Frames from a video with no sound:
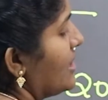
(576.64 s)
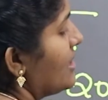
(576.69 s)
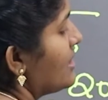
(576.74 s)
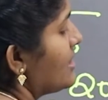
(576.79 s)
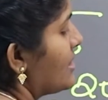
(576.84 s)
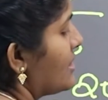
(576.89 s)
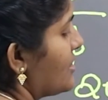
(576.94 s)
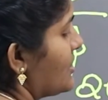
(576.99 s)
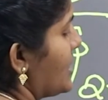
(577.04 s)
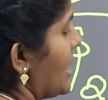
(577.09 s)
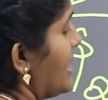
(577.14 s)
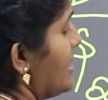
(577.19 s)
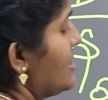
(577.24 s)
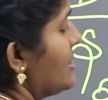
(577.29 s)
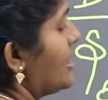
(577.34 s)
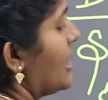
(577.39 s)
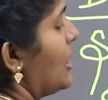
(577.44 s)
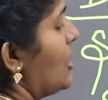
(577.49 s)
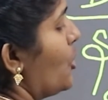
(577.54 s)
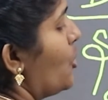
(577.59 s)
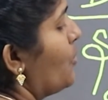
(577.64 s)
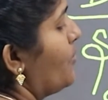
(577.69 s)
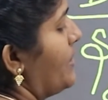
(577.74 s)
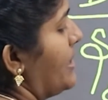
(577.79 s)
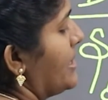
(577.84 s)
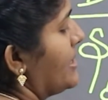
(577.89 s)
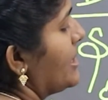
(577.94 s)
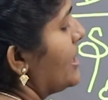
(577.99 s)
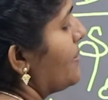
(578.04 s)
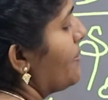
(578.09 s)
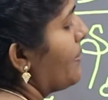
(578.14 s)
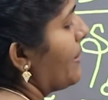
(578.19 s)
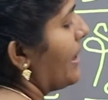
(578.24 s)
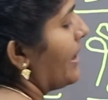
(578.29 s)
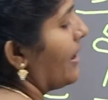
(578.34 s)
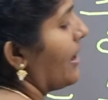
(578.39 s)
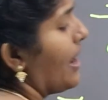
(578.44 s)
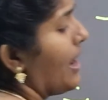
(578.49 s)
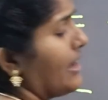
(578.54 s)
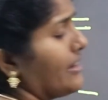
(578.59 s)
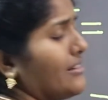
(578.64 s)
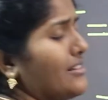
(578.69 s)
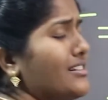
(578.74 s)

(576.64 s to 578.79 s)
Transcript: is 10 km per hour.